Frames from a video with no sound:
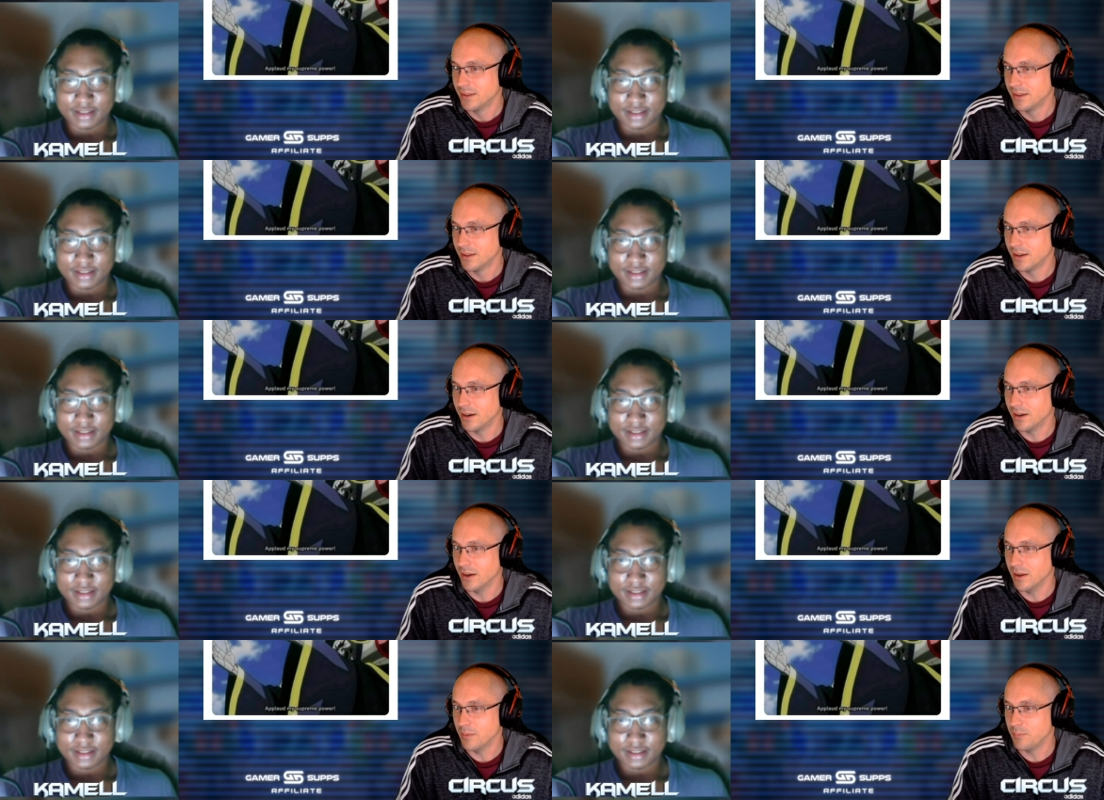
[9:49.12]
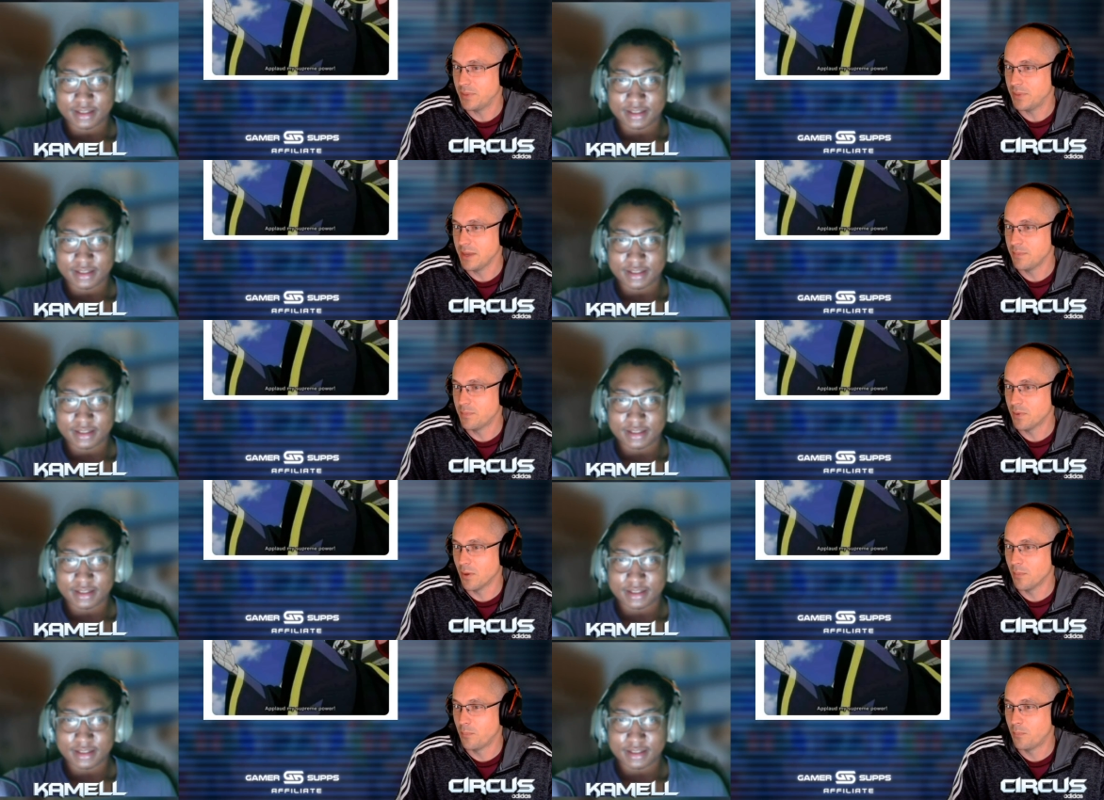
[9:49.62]
Speaker 1: All right.
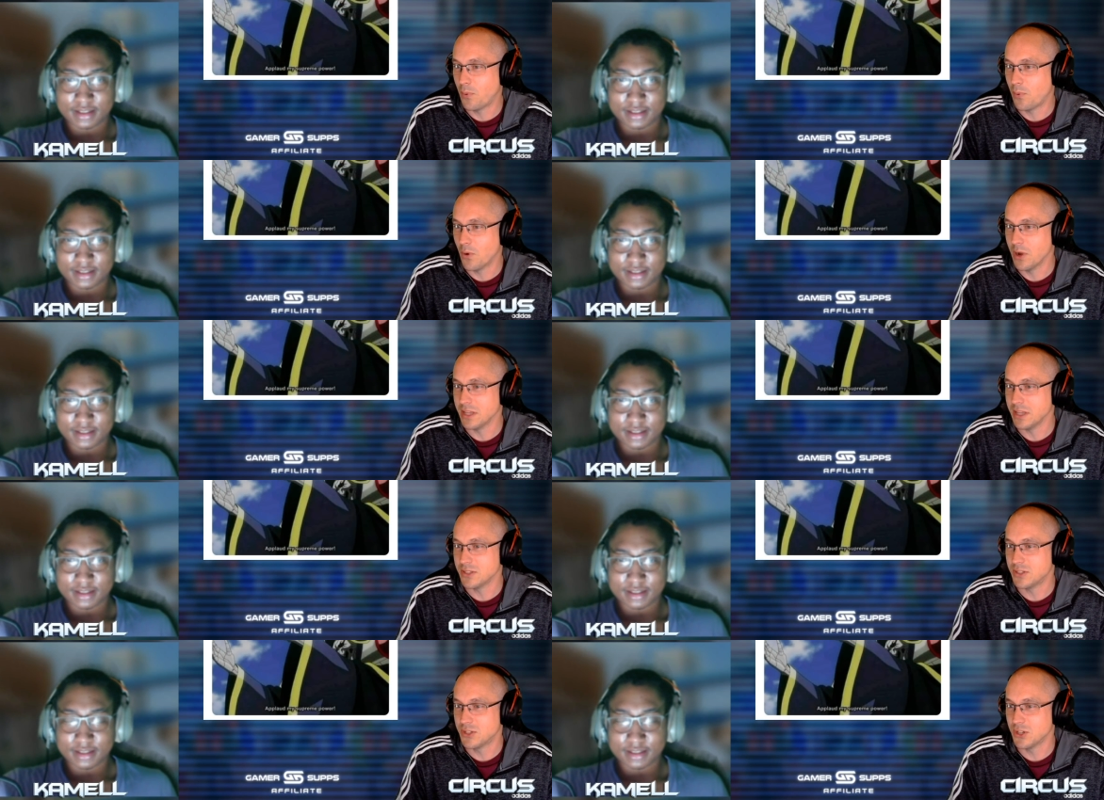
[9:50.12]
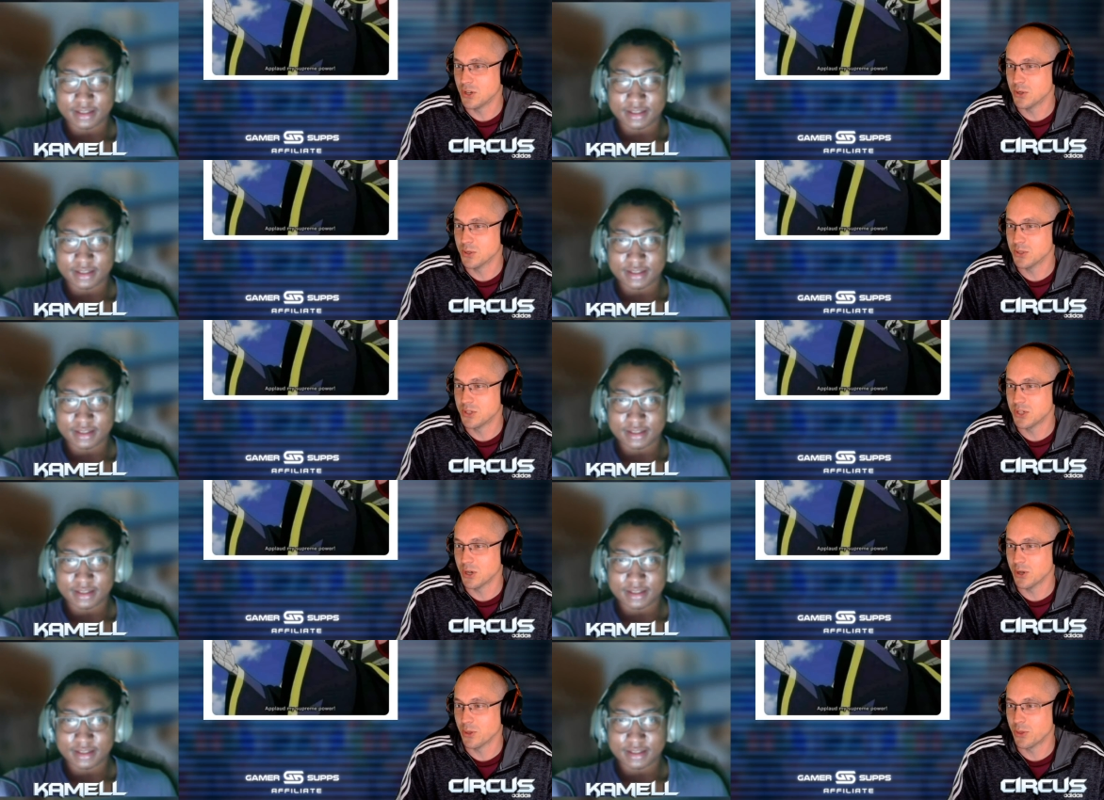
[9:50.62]
People zero point zero
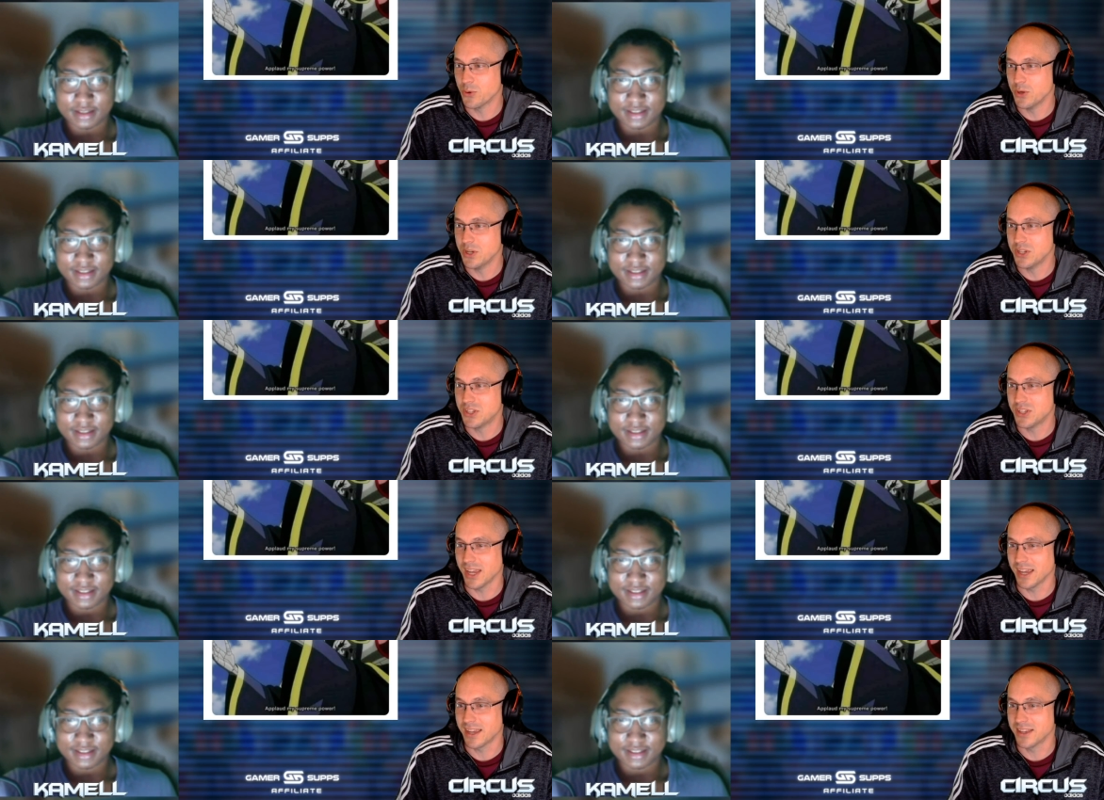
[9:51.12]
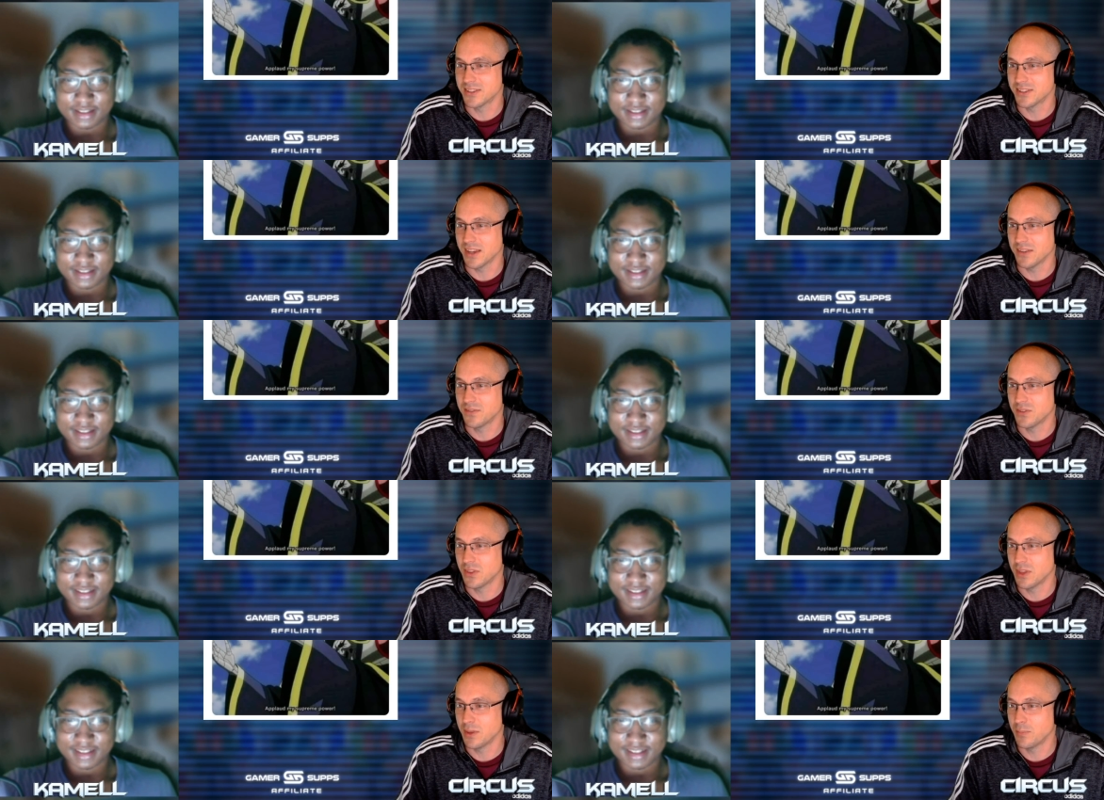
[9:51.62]
zero three seconds after they